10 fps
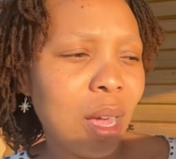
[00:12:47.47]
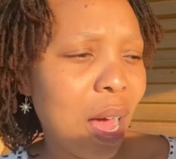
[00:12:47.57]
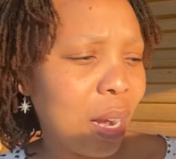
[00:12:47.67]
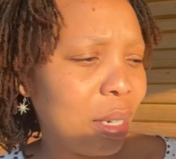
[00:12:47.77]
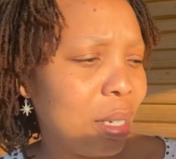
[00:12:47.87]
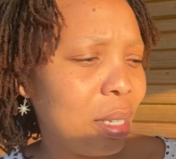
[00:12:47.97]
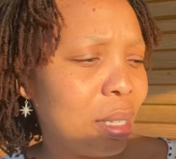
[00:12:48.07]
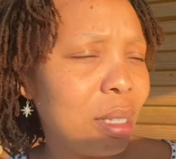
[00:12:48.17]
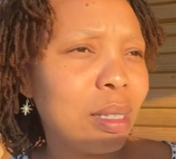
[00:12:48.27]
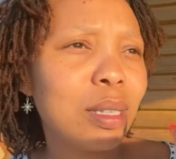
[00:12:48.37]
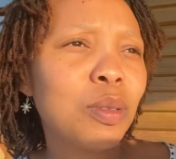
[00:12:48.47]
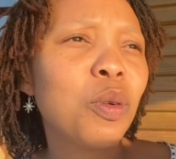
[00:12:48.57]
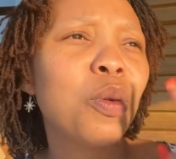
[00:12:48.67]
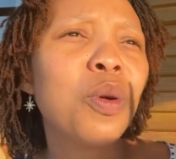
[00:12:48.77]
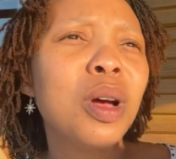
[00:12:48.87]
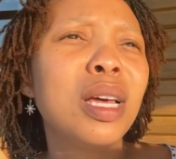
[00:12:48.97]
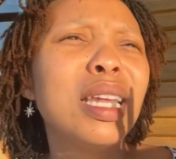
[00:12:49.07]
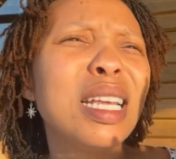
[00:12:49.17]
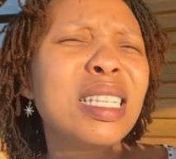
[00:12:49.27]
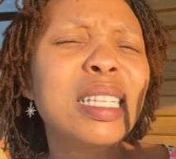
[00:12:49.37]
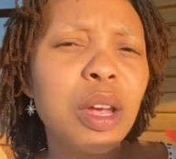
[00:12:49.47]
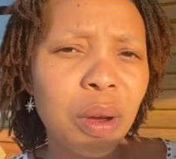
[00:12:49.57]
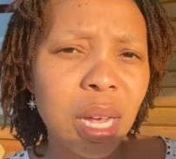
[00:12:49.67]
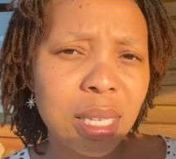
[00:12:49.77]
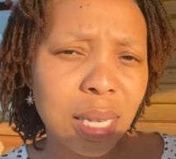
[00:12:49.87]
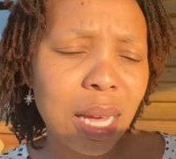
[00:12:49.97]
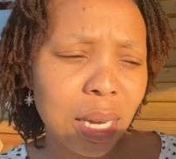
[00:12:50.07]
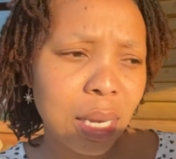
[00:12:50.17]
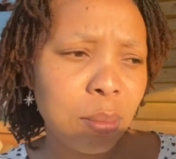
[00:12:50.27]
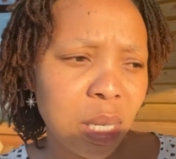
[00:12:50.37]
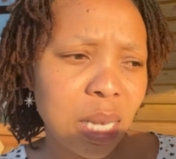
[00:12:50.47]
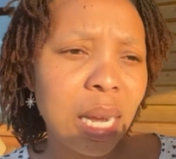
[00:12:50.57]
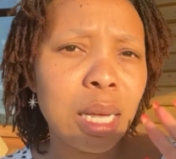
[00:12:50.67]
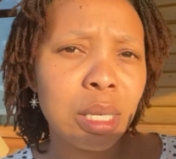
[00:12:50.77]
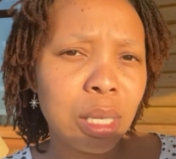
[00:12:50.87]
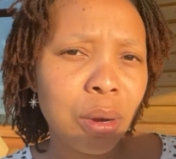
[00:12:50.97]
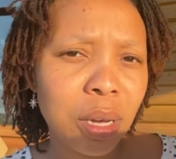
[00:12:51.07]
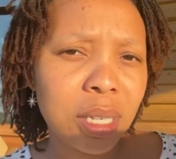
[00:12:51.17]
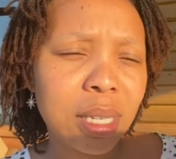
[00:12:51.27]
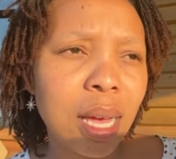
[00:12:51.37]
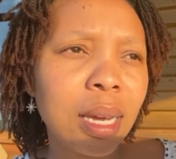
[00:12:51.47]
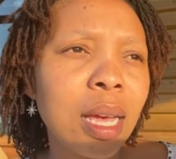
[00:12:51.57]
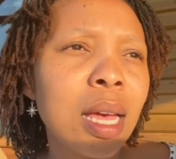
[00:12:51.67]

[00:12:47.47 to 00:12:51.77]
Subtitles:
Hartis or Lanseria side. Let me say Lanseria side.